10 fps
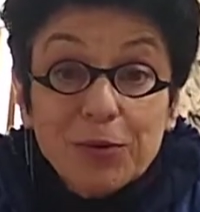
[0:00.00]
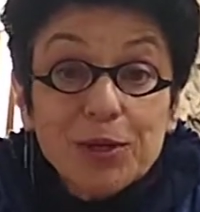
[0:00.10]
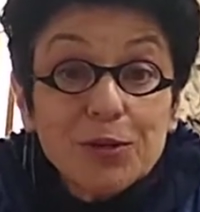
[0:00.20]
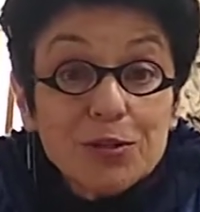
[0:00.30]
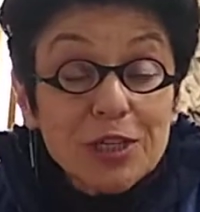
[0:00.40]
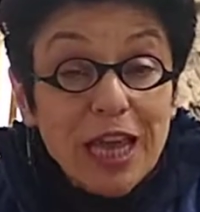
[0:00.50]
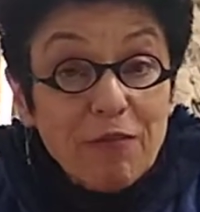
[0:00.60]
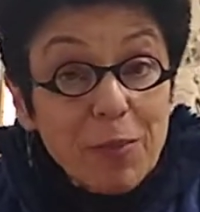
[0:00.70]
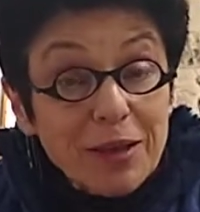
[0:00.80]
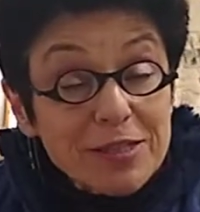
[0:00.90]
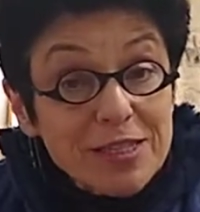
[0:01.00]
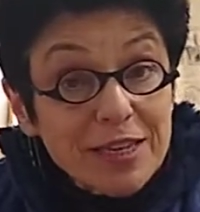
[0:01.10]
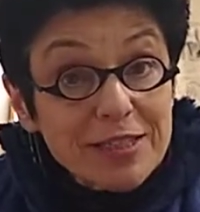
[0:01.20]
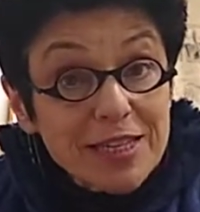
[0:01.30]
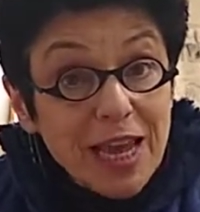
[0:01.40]
We usually have about
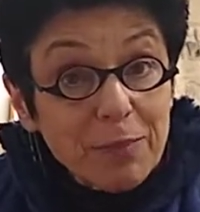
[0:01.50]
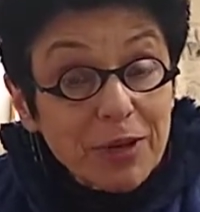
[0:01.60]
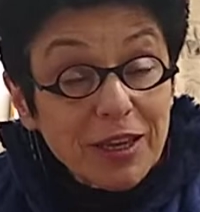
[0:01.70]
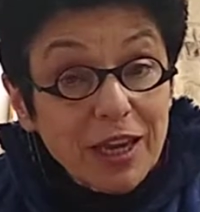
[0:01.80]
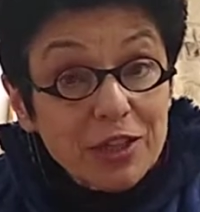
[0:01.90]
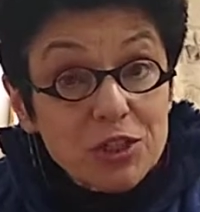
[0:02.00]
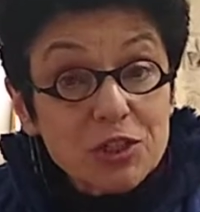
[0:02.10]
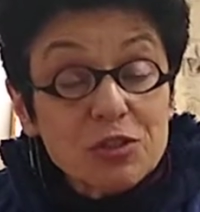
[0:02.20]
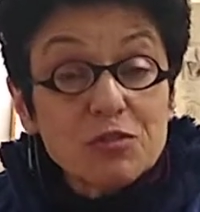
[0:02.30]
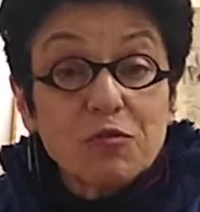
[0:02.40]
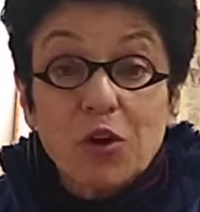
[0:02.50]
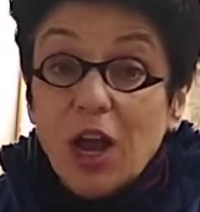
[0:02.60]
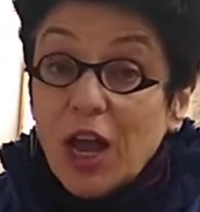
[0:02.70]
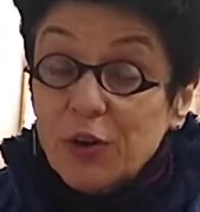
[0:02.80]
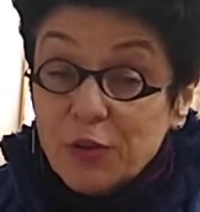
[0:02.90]
60 applications
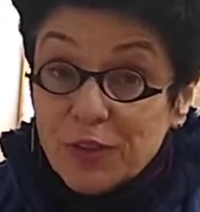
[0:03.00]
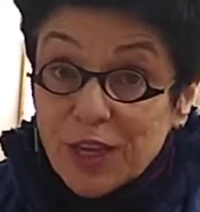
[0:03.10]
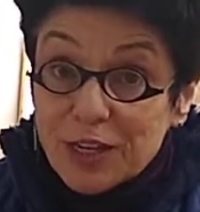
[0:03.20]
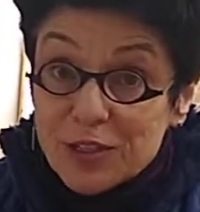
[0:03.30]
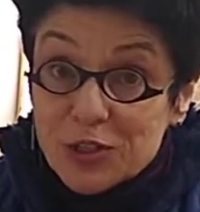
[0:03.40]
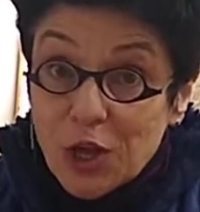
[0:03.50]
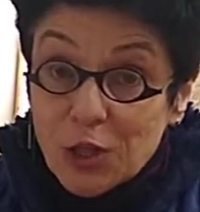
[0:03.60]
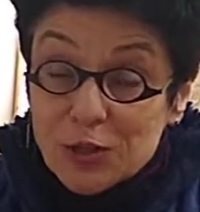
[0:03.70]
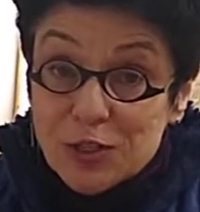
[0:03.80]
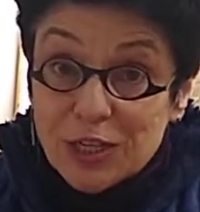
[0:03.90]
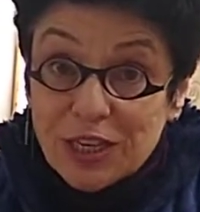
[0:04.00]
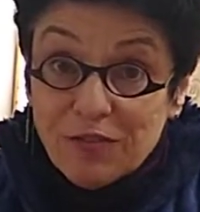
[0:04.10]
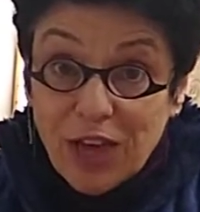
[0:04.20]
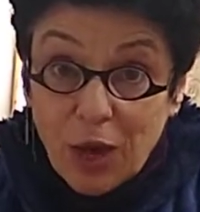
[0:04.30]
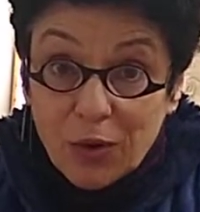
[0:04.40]
for $100,000 to
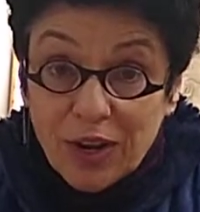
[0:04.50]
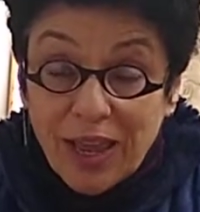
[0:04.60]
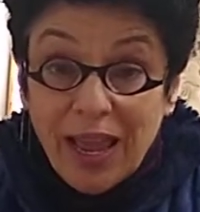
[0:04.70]
give out.